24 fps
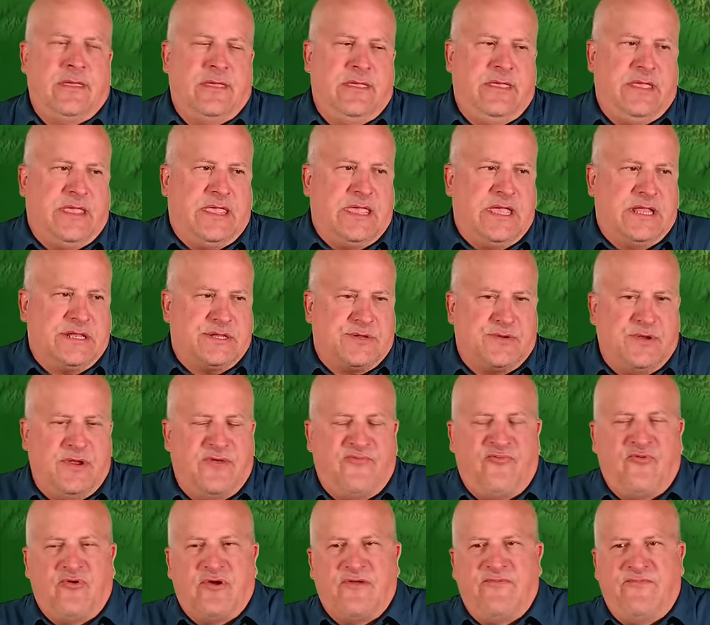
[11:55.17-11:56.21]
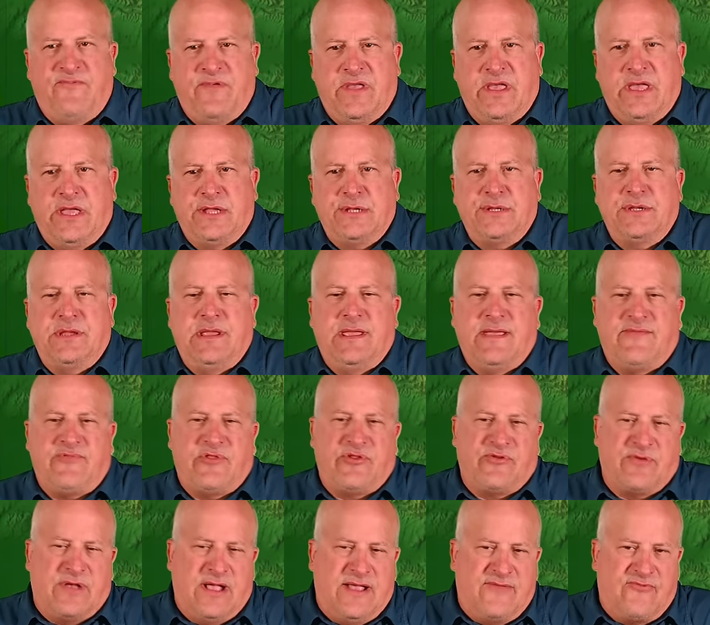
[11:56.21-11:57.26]
you catch three or four fish, have
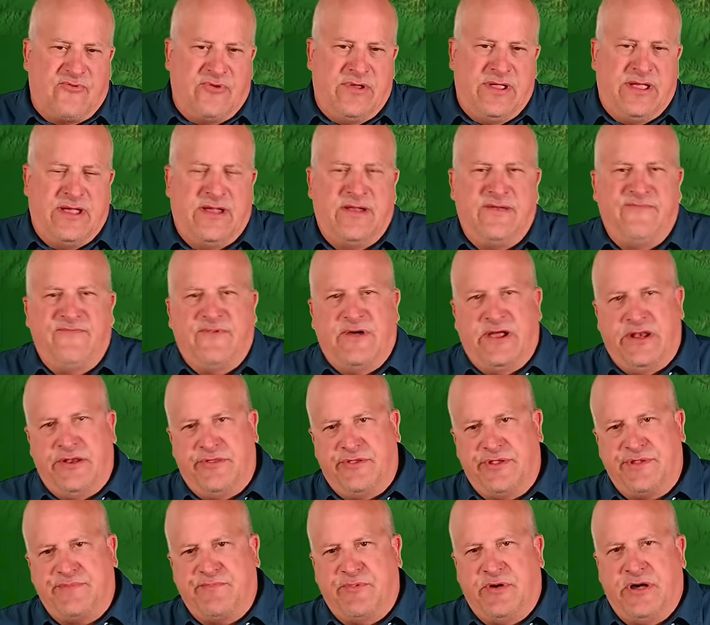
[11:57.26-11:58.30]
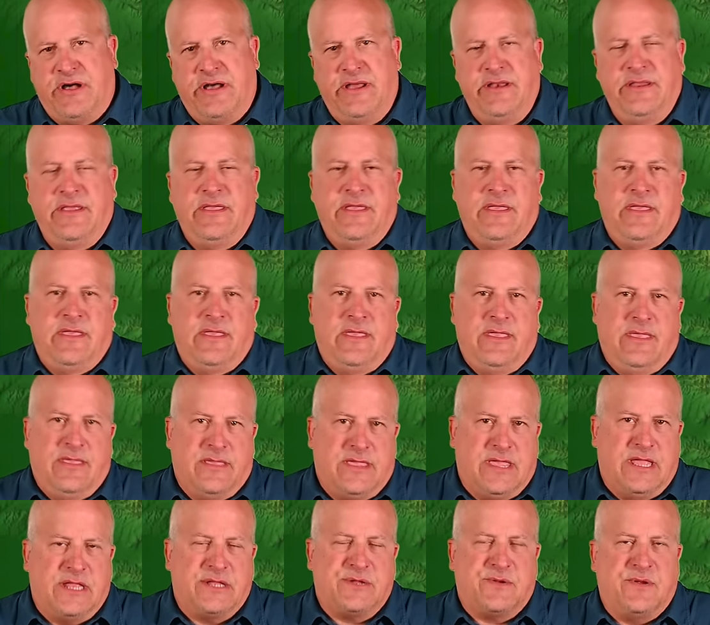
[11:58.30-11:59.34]
to drive around, find another spot,
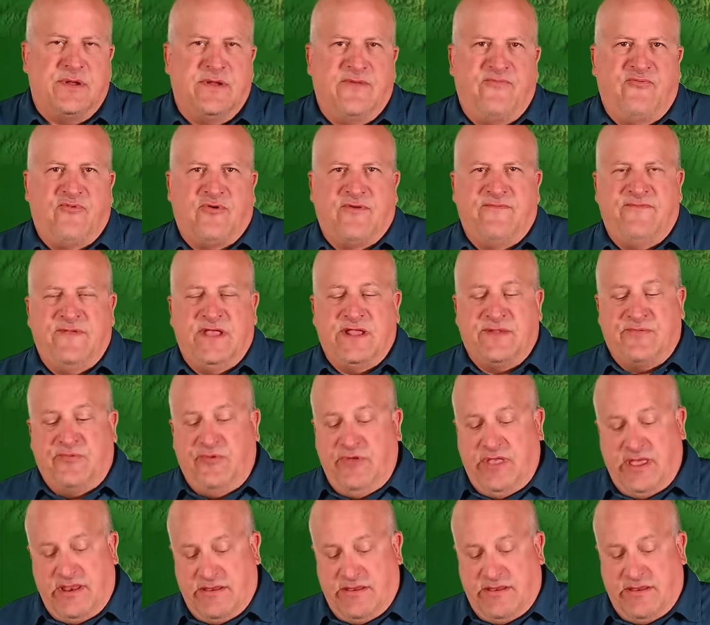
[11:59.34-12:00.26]
catch three or four fish. We